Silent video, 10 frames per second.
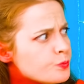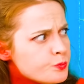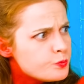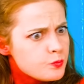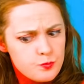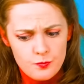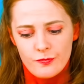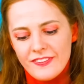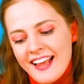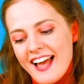No.
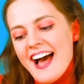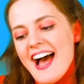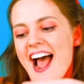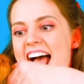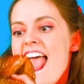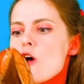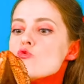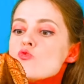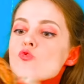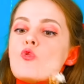Of course
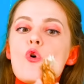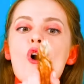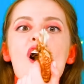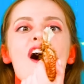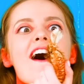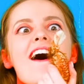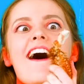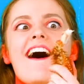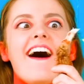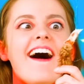not. Don't even ask.
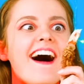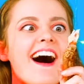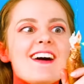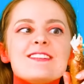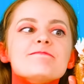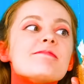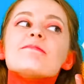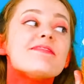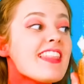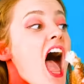I made this crab and